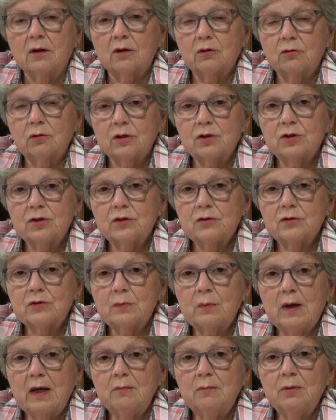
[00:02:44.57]
Christians
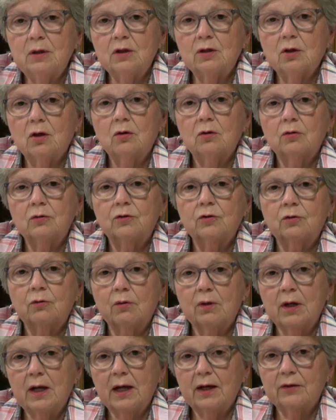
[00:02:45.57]
may be told to
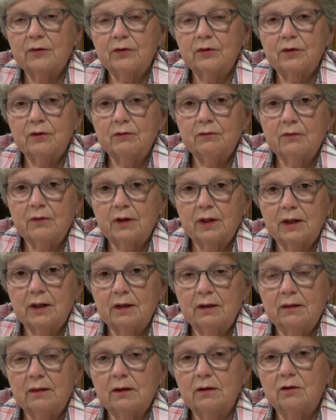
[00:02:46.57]
renounce their
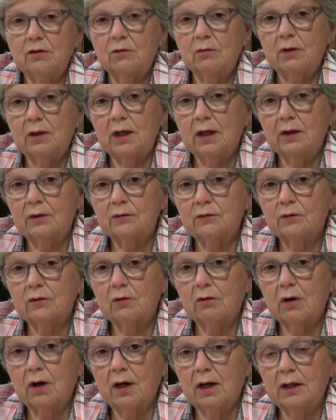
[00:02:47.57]
faith and to renounce
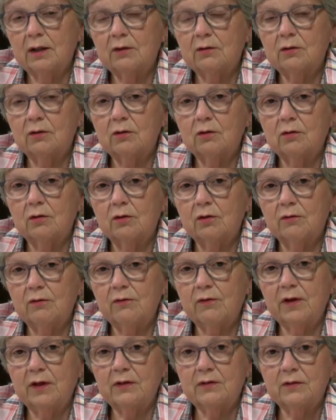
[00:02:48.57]
Christ, or to
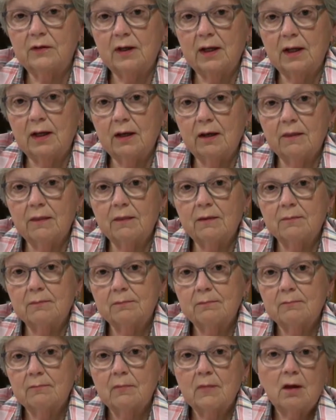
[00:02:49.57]
face death,
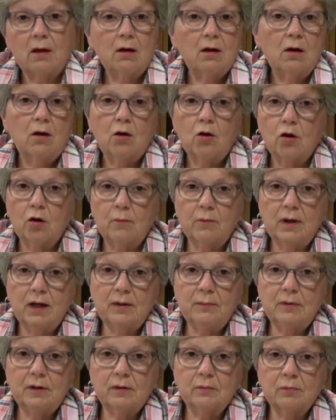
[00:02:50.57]
or
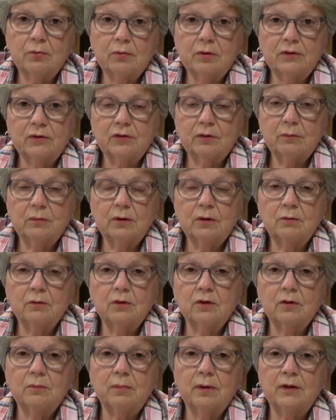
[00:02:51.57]
maybe imprisonment
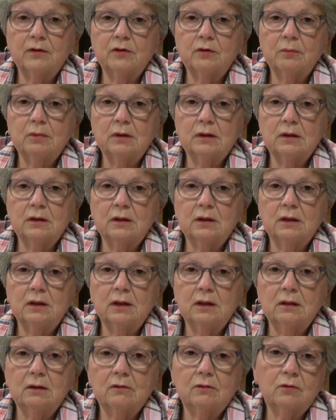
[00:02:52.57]
with a
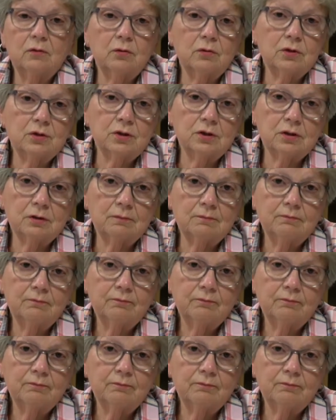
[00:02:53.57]
possibility of torture.